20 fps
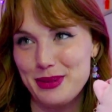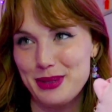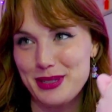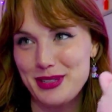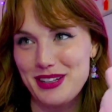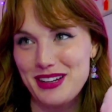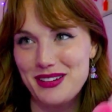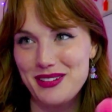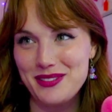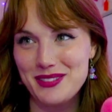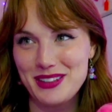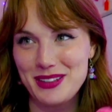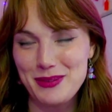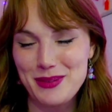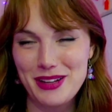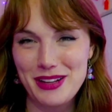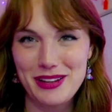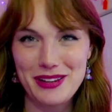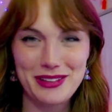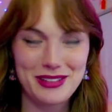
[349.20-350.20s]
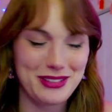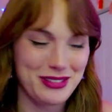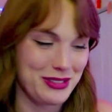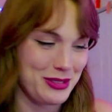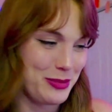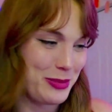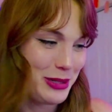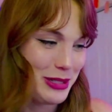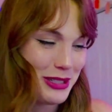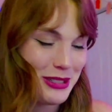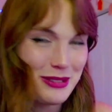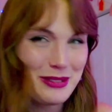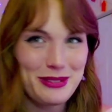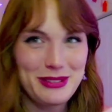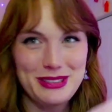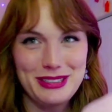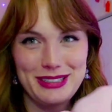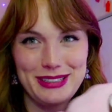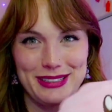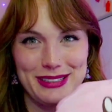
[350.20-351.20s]
worked out really well. It's super
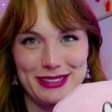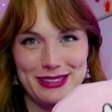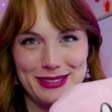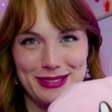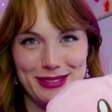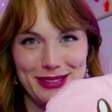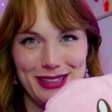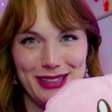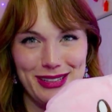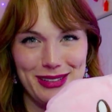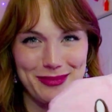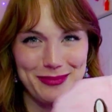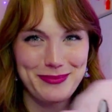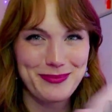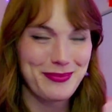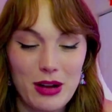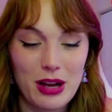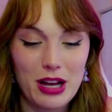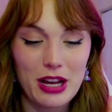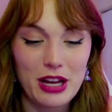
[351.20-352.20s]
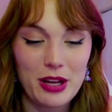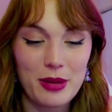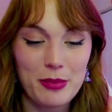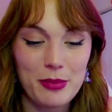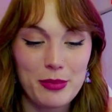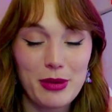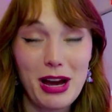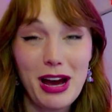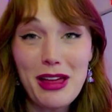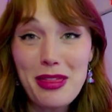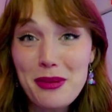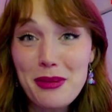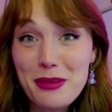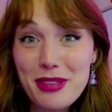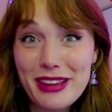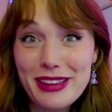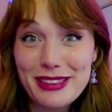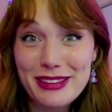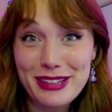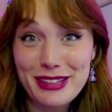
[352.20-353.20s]
cute, and yeah. Um, other
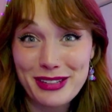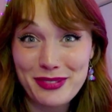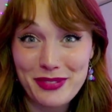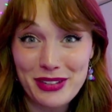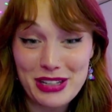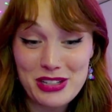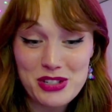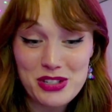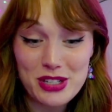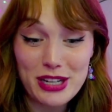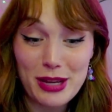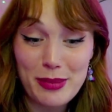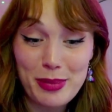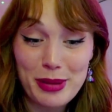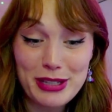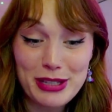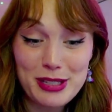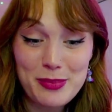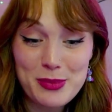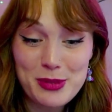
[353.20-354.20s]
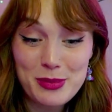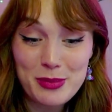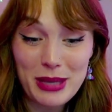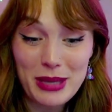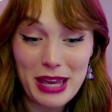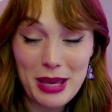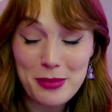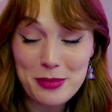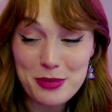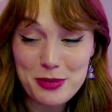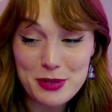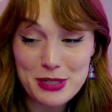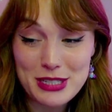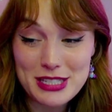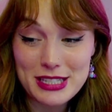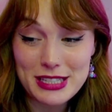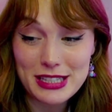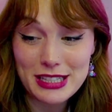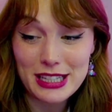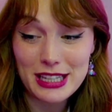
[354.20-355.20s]
than the convention, I picked up some games
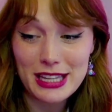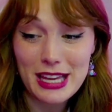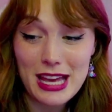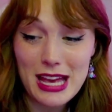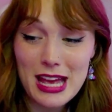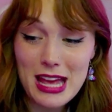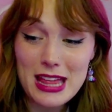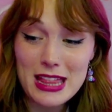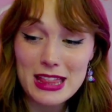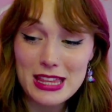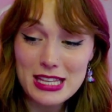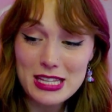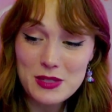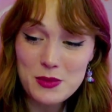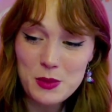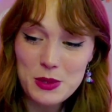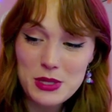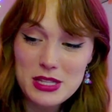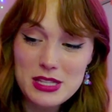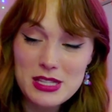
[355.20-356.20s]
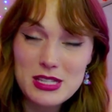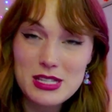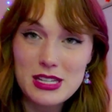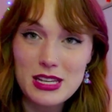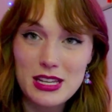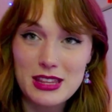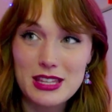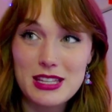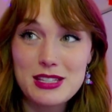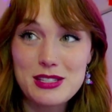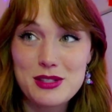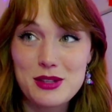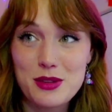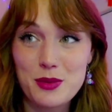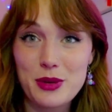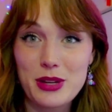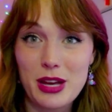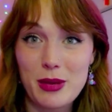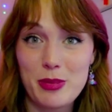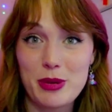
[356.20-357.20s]
recently. These ones, these
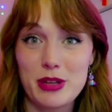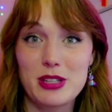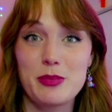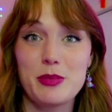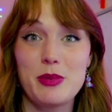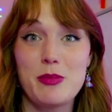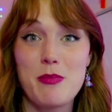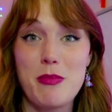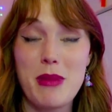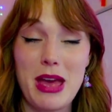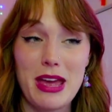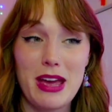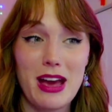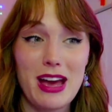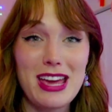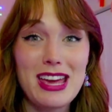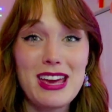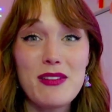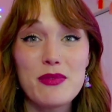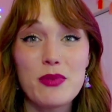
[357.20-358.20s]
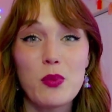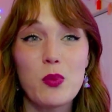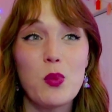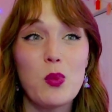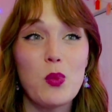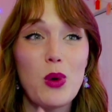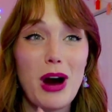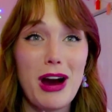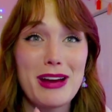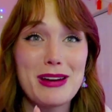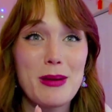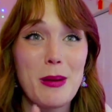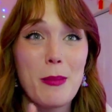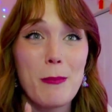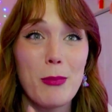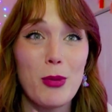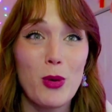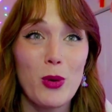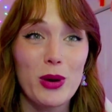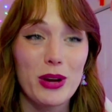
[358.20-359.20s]
three I picked up in May. I have one
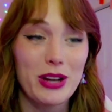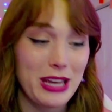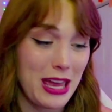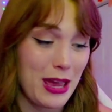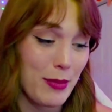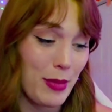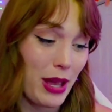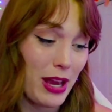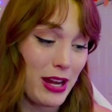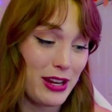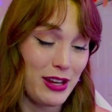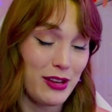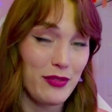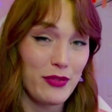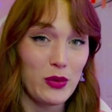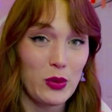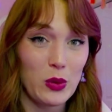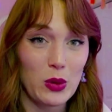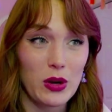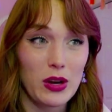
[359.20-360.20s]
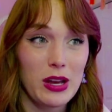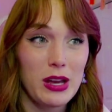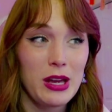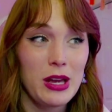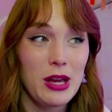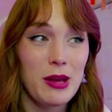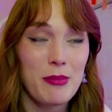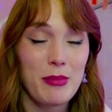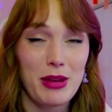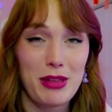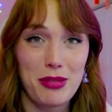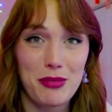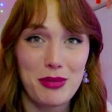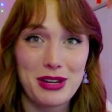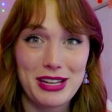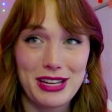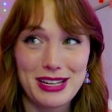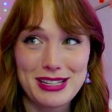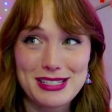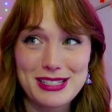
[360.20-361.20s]
more game I need for my
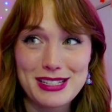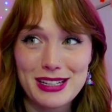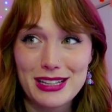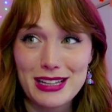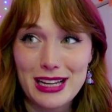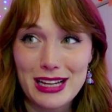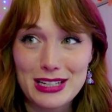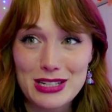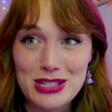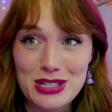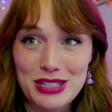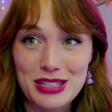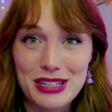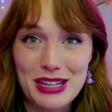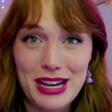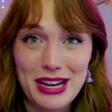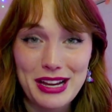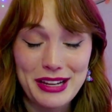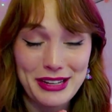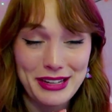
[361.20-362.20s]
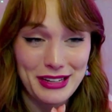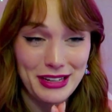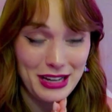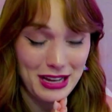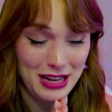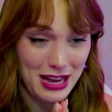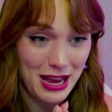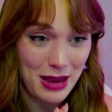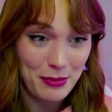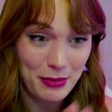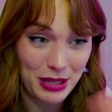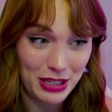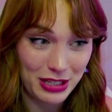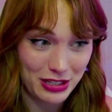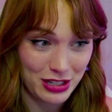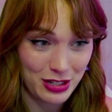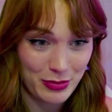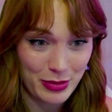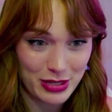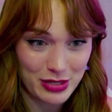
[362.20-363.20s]
three D S collection, and I'm
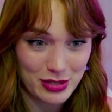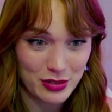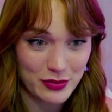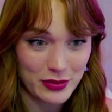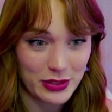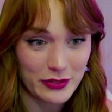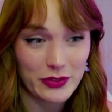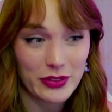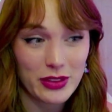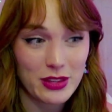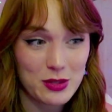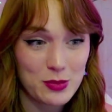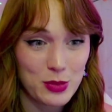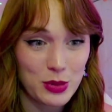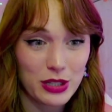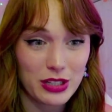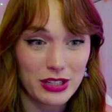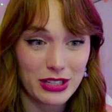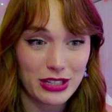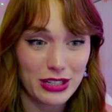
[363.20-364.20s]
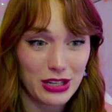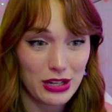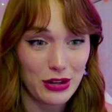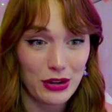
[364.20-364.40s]
like cutting myself off at this point, like